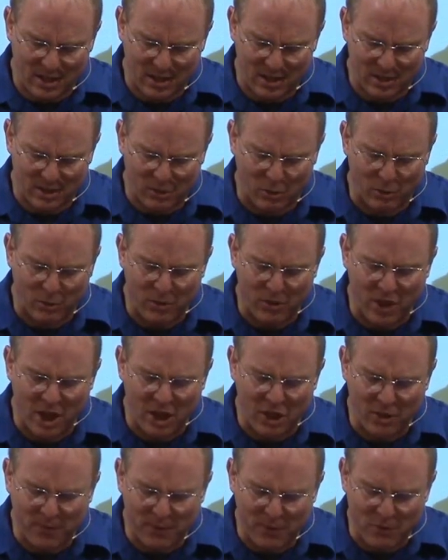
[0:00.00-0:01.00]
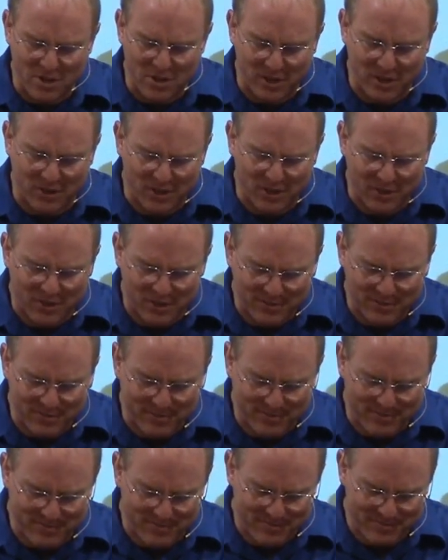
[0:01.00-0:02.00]
Lord, we thank you for Jesus,
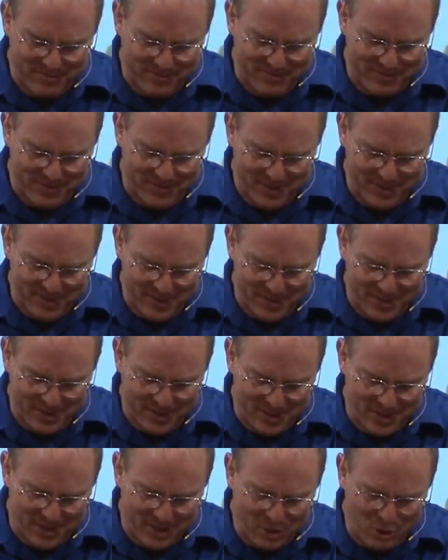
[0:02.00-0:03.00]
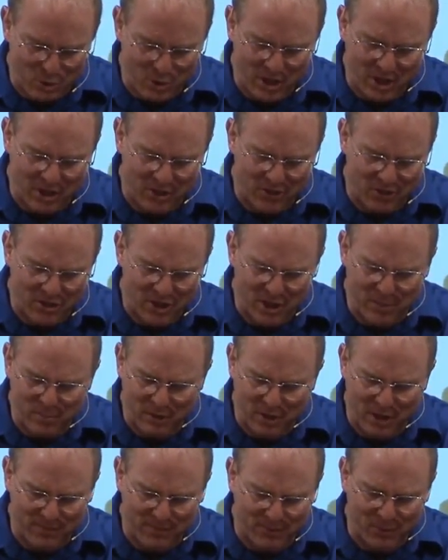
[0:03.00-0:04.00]
who in his deep
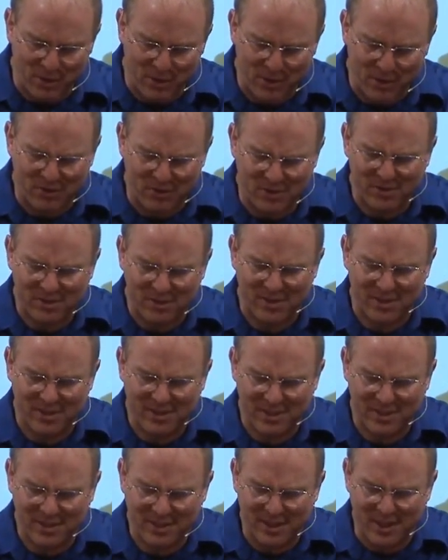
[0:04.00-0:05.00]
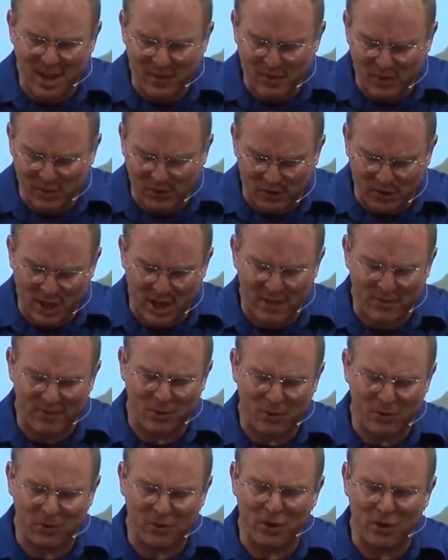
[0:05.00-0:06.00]
love for us, gave his life
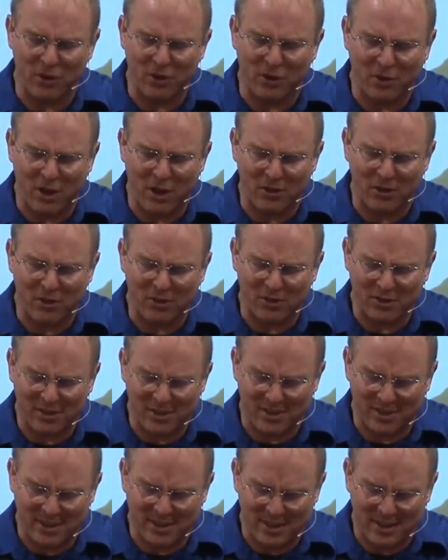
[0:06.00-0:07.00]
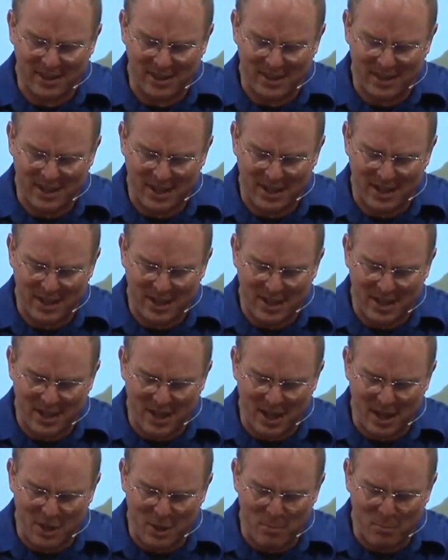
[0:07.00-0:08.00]
for us on the cross,
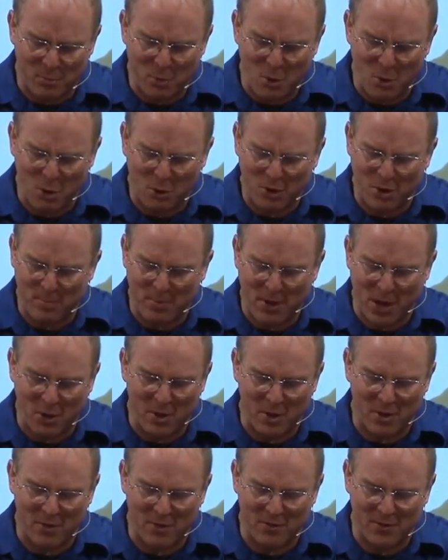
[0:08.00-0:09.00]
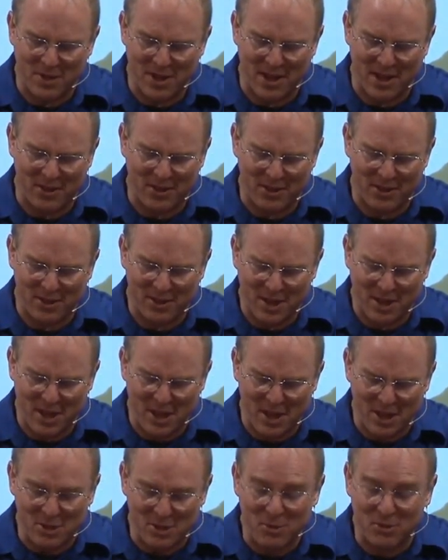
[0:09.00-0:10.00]
and then broke the power of death.
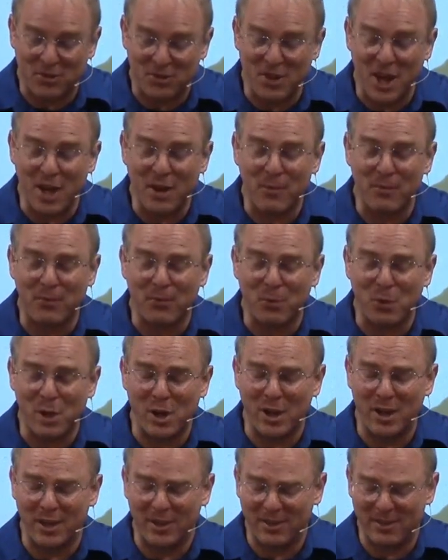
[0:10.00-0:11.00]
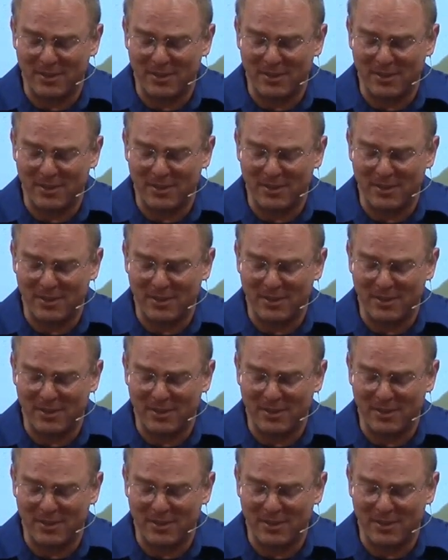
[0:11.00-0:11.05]
You set him free.